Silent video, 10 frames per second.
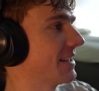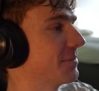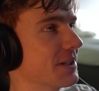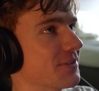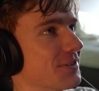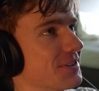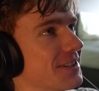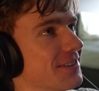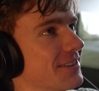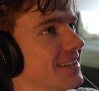it speaks for
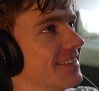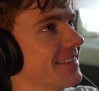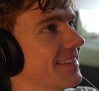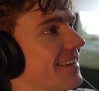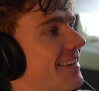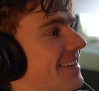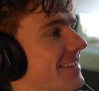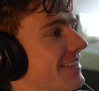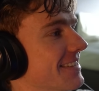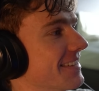itself, right? Uh,
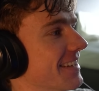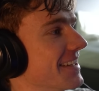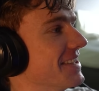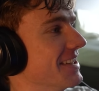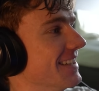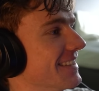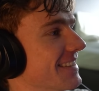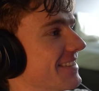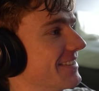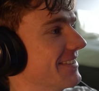it doesn't take a
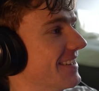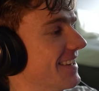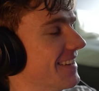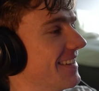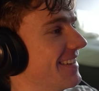genius to uh,